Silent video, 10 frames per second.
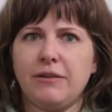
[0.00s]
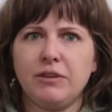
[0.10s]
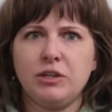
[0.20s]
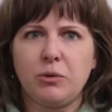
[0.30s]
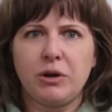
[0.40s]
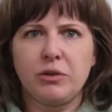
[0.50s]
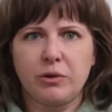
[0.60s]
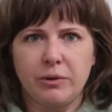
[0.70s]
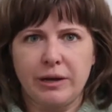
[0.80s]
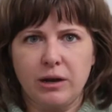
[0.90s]
don't want to
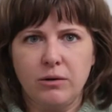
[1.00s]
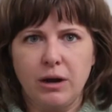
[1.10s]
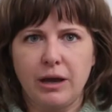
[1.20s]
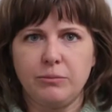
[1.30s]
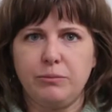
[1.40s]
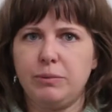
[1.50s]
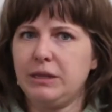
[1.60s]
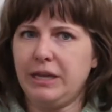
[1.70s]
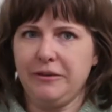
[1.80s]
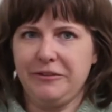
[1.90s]
throw it out. I
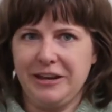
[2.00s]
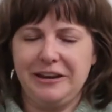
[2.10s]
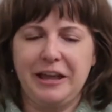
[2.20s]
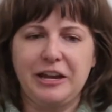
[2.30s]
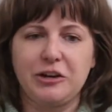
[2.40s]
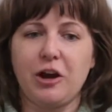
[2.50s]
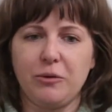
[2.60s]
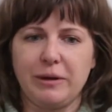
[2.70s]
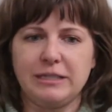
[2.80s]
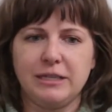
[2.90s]
believe in like not
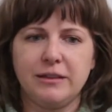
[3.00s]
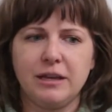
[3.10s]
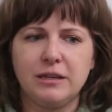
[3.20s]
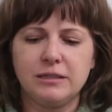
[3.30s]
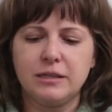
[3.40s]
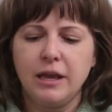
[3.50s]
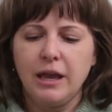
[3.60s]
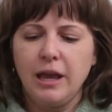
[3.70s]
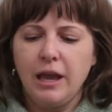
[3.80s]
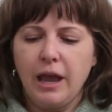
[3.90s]
wasting things.
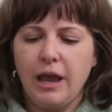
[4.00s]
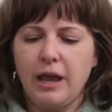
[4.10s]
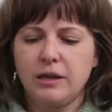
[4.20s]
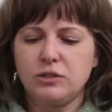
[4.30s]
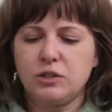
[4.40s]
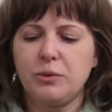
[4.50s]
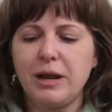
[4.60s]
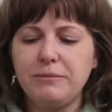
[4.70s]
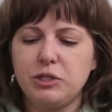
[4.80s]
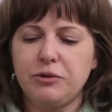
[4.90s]
And so what
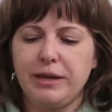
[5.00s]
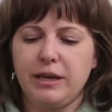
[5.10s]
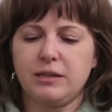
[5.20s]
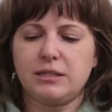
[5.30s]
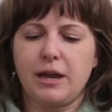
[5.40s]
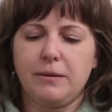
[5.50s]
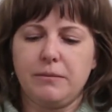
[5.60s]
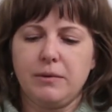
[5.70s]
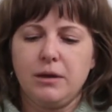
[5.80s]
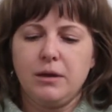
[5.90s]
I'm doing is
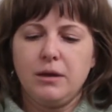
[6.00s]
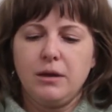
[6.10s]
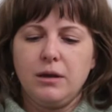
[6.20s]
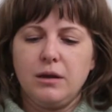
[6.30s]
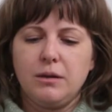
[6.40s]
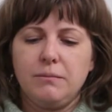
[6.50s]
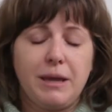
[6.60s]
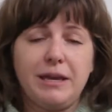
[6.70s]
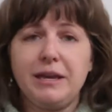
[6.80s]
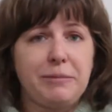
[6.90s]
I'm
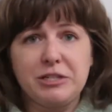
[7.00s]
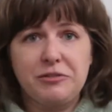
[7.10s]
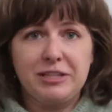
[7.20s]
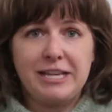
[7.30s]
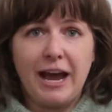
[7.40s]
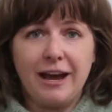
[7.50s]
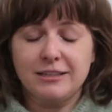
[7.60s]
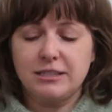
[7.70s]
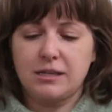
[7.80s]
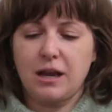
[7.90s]
making a bunch of these
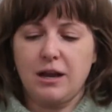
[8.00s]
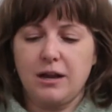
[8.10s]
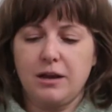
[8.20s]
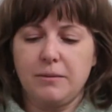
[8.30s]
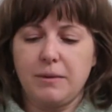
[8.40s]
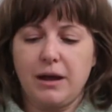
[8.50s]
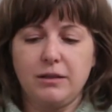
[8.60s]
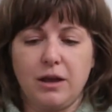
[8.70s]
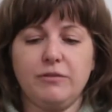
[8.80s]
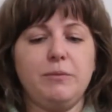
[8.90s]
hats. I
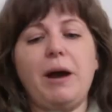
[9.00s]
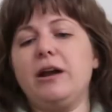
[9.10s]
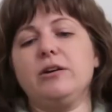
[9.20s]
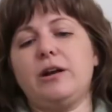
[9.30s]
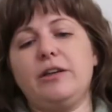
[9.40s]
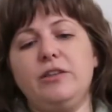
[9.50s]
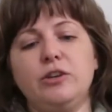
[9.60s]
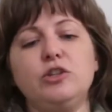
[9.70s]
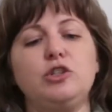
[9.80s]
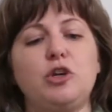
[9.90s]
love the pattern. I think
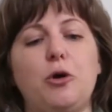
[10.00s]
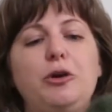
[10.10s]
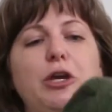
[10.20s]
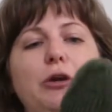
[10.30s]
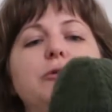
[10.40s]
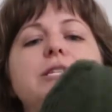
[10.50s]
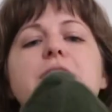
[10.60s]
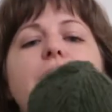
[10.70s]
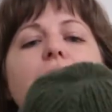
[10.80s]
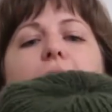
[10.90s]
they're so cute.
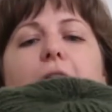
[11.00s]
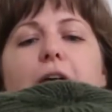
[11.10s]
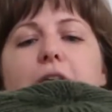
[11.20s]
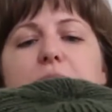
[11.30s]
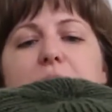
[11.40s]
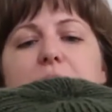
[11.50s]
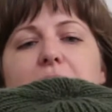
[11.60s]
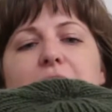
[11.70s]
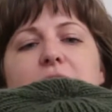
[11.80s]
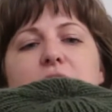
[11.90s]
And my
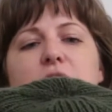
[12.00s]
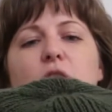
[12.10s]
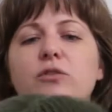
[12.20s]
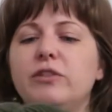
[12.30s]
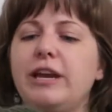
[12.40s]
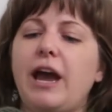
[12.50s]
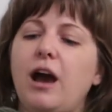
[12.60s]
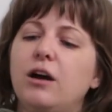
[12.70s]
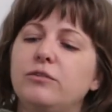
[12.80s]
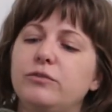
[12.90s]
plan is to hopefully
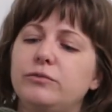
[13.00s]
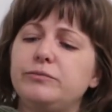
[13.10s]
have